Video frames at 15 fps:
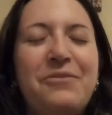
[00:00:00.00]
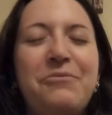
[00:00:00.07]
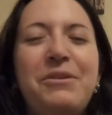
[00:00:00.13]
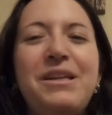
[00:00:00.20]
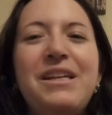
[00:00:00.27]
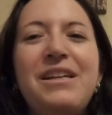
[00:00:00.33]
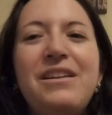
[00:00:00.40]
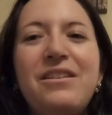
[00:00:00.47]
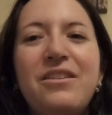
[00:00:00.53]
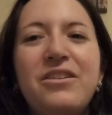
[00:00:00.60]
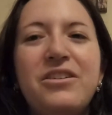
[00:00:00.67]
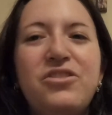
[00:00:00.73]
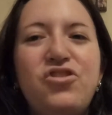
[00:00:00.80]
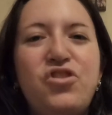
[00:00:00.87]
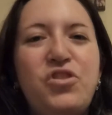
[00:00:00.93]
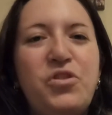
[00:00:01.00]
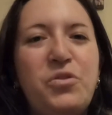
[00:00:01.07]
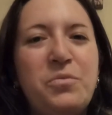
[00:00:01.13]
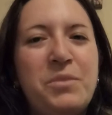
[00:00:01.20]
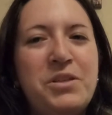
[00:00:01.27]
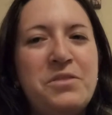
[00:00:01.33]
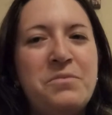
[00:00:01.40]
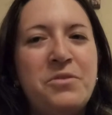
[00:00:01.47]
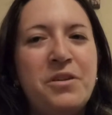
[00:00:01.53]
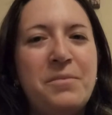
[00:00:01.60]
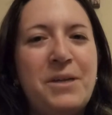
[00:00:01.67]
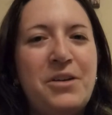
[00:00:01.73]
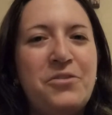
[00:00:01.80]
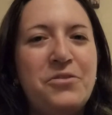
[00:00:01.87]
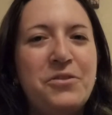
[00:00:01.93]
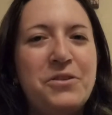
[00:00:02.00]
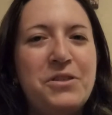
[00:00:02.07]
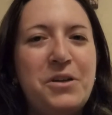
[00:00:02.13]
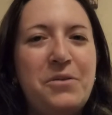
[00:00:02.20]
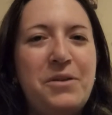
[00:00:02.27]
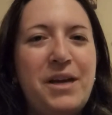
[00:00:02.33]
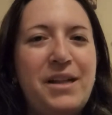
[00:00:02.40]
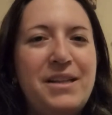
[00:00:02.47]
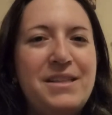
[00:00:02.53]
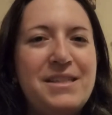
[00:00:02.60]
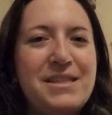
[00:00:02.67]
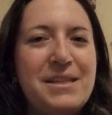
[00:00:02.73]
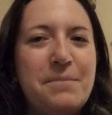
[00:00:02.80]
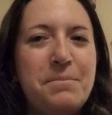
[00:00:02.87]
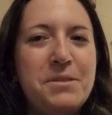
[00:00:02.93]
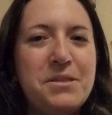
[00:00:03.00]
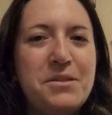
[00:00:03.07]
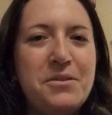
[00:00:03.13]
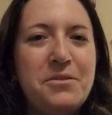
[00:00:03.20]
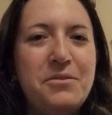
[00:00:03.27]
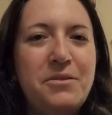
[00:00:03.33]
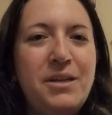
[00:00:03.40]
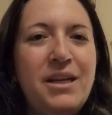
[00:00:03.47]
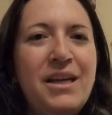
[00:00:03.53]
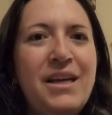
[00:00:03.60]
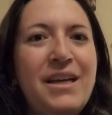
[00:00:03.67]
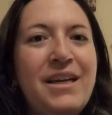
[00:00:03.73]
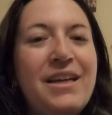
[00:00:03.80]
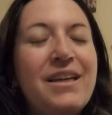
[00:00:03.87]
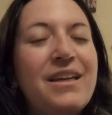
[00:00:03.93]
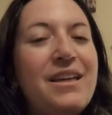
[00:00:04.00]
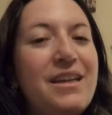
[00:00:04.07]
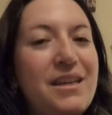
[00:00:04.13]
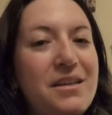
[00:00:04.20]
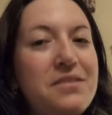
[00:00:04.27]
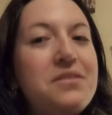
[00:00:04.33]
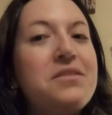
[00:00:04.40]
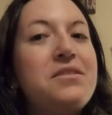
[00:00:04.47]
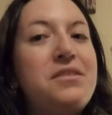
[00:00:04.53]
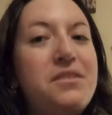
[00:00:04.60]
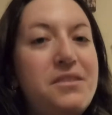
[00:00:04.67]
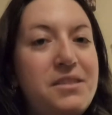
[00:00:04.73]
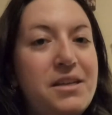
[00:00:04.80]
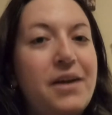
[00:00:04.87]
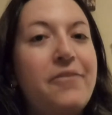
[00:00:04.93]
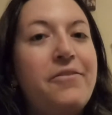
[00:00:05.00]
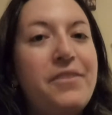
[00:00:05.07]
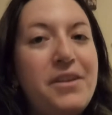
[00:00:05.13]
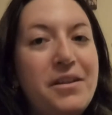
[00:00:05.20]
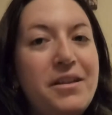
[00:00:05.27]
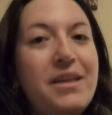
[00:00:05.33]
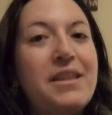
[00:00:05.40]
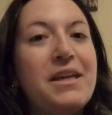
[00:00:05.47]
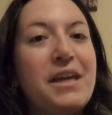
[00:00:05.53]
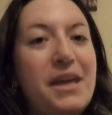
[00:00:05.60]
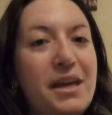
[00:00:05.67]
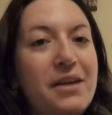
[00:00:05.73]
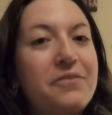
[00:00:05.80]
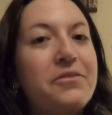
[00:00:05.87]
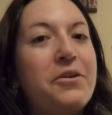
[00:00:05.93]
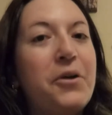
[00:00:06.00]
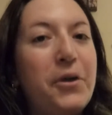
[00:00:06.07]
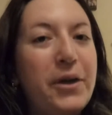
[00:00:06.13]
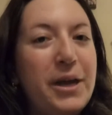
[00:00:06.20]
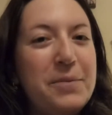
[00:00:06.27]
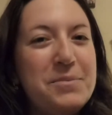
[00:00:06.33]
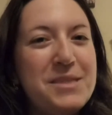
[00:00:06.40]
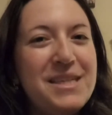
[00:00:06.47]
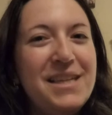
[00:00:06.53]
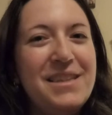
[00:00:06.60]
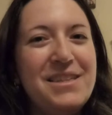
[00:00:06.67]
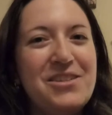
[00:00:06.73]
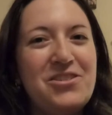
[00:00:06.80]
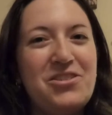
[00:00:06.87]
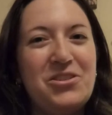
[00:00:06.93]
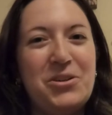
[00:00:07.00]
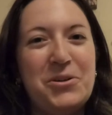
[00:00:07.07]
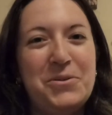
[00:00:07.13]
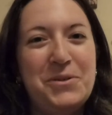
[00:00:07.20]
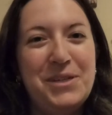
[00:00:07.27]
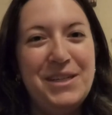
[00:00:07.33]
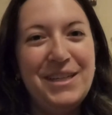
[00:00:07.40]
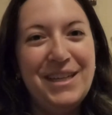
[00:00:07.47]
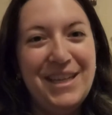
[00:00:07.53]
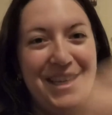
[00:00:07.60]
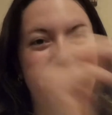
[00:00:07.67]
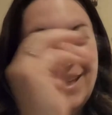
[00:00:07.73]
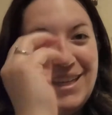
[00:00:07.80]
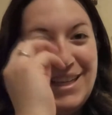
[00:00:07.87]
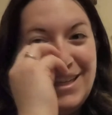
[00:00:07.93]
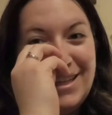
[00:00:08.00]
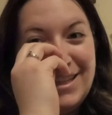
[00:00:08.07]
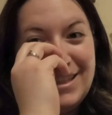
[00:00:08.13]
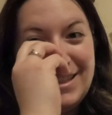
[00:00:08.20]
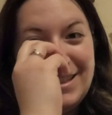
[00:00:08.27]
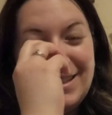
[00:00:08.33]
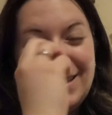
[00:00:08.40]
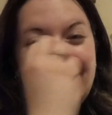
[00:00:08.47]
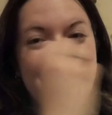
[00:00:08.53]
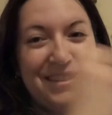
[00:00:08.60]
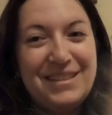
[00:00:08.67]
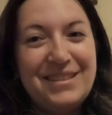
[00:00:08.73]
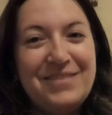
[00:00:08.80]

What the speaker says: didn't learn too much more about George Hodel in this episode. He's definitely the king of creeps in this show. Like,